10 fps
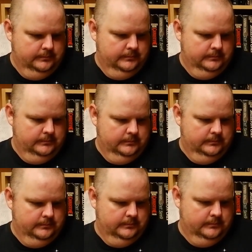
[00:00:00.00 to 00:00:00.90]

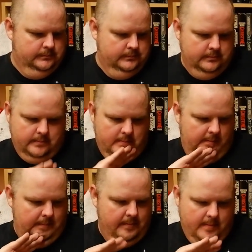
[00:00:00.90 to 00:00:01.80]

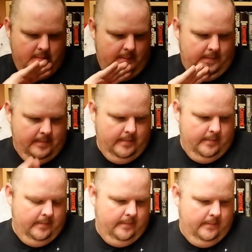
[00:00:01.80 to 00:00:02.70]

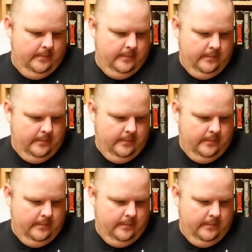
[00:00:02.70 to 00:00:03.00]
The person shown says nothing.